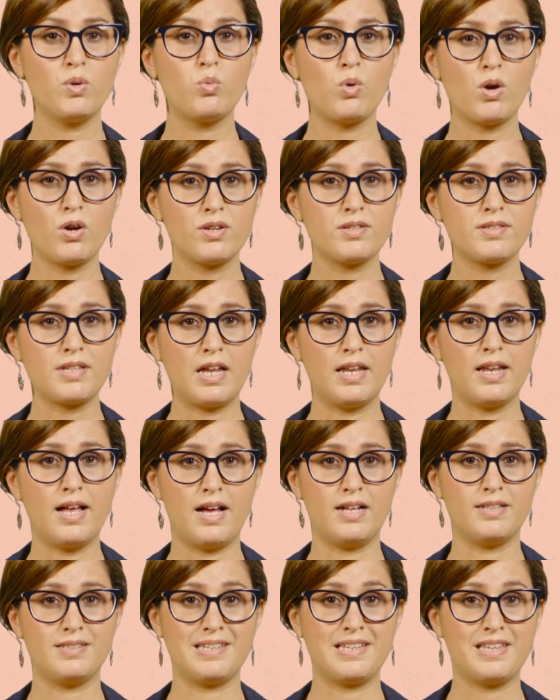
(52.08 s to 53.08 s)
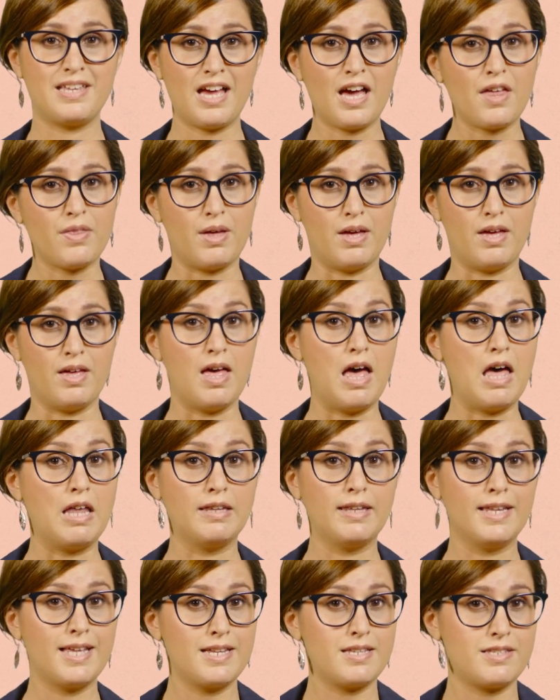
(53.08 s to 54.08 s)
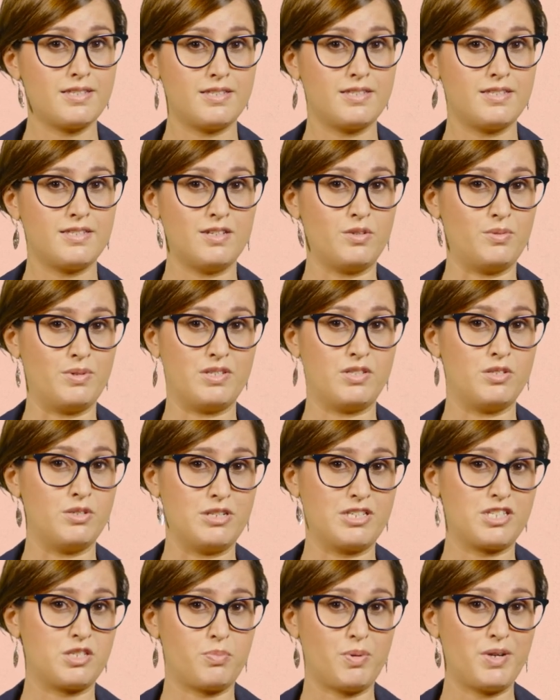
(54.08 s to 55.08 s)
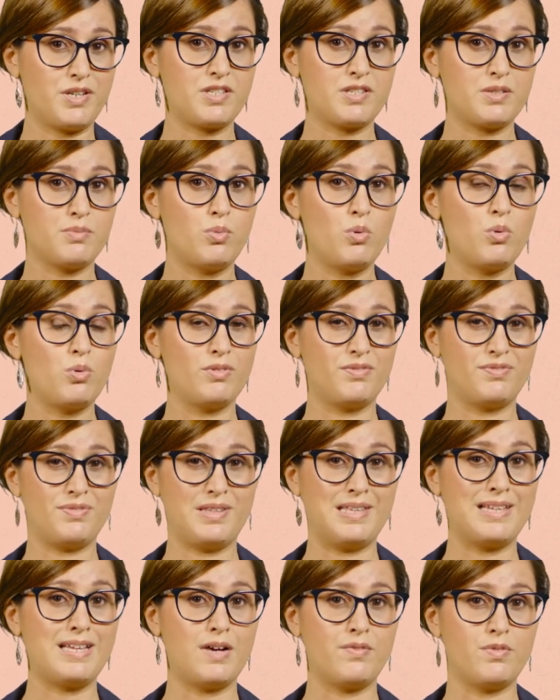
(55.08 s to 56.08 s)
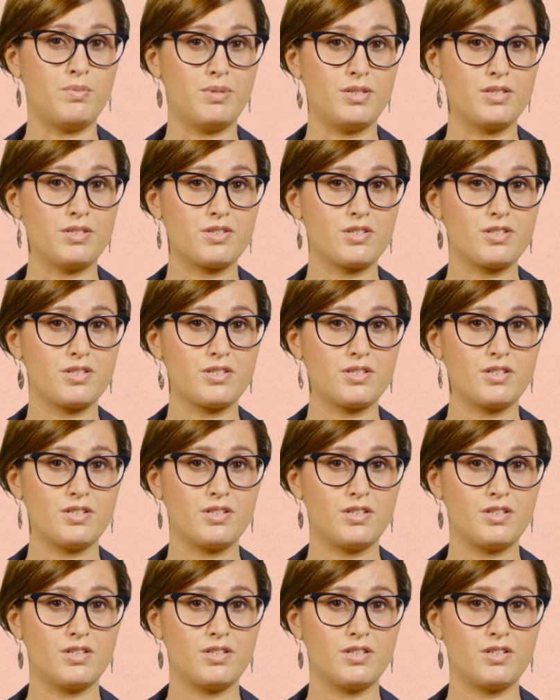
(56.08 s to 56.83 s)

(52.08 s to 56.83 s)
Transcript: weren't allowed to gather unless it was to express support for the government.